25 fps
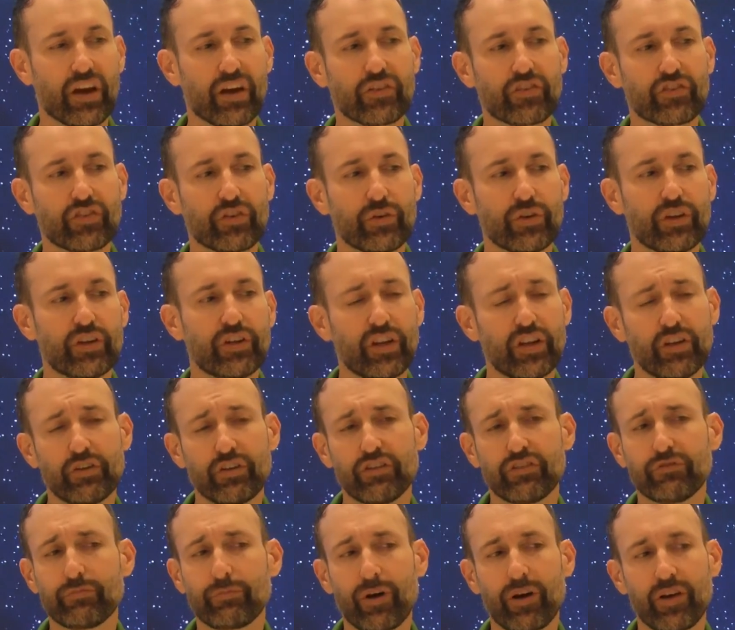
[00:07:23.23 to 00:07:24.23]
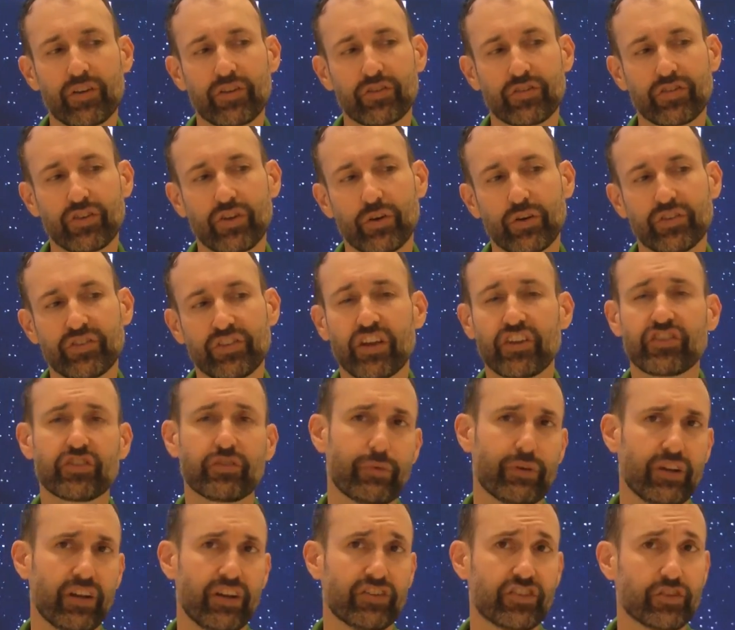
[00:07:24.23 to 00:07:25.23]
So it's
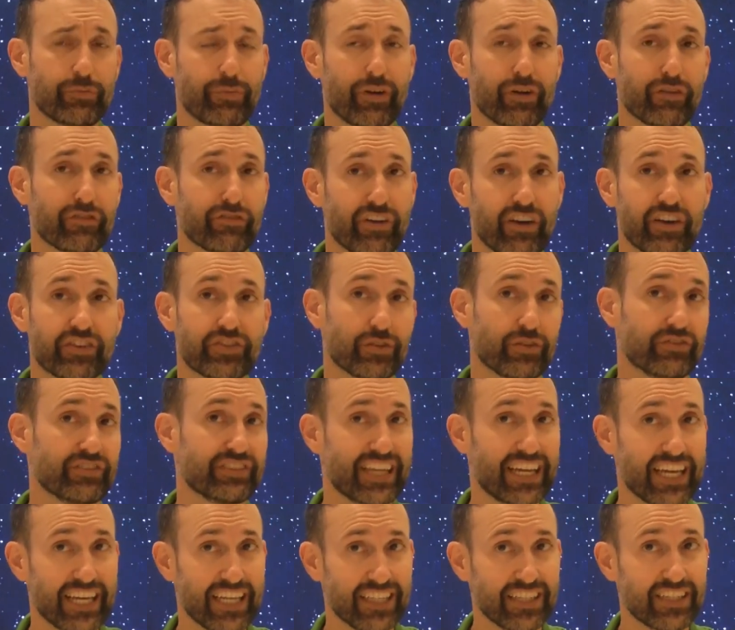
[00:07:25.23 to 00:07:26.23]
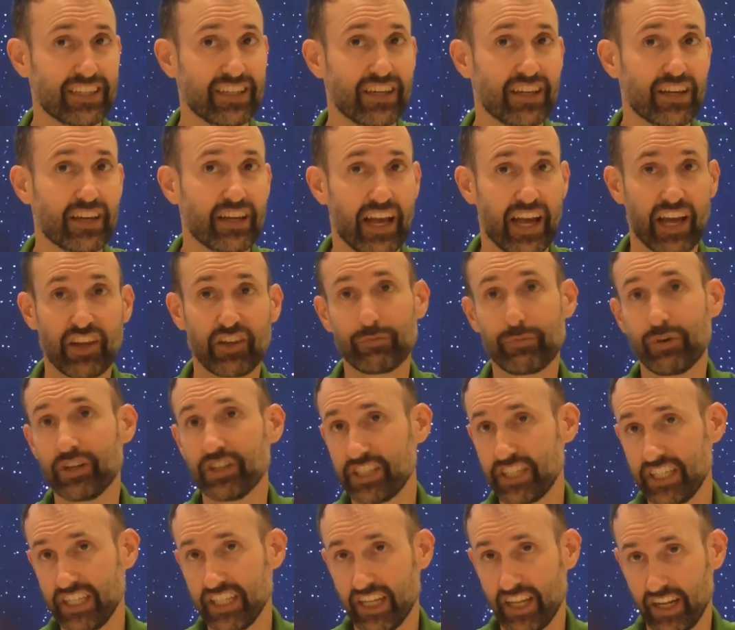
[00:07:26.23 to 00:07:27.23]
estimated it's about a factor of 10 as
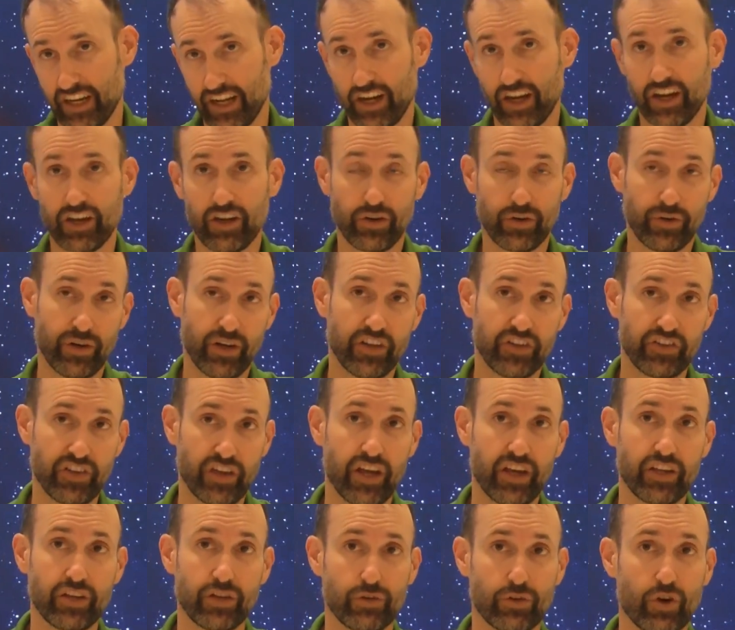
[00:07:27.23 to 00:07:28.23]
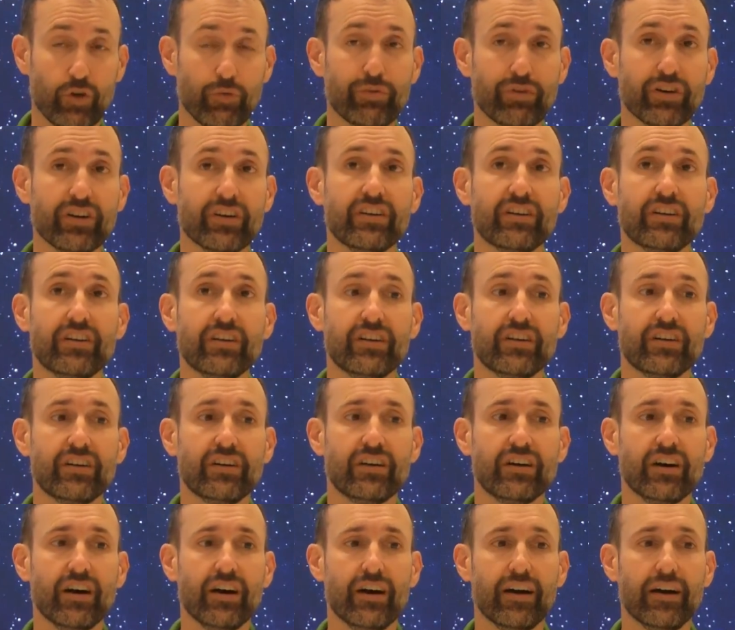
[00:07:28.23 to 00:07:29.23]
much heat at Io as at Europa.
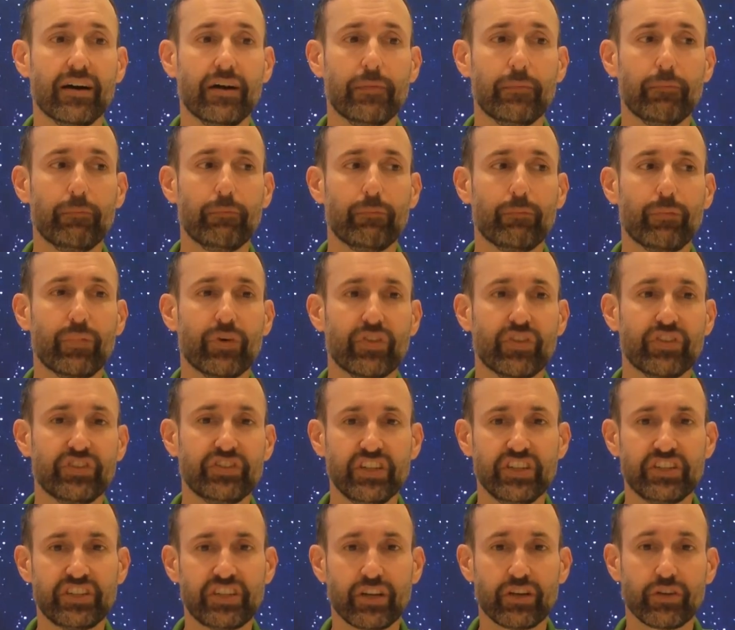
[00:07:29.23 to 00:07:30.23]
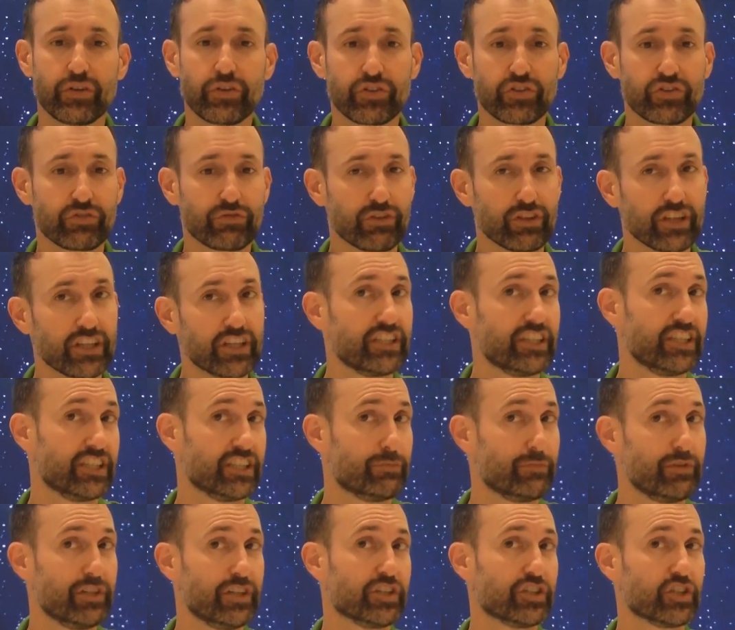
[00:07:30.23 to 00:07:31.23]
But the details really need
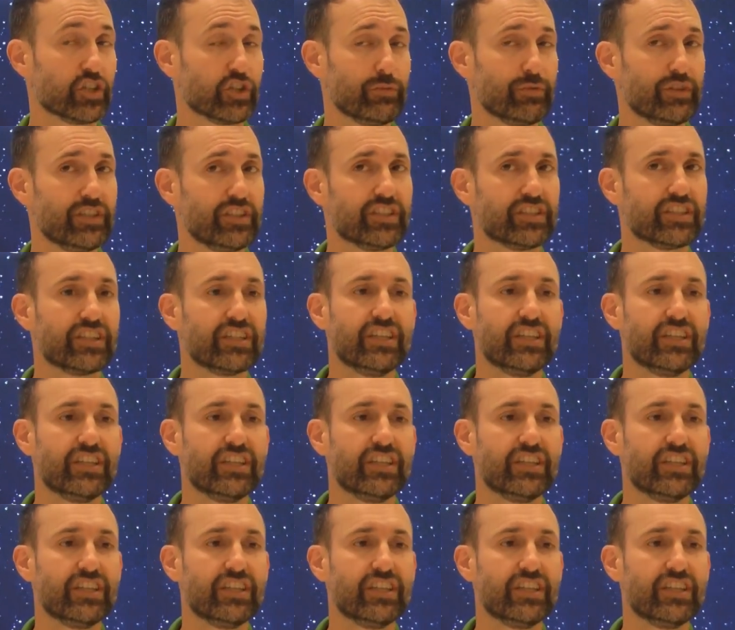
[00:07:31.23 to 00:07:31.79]
to be determined.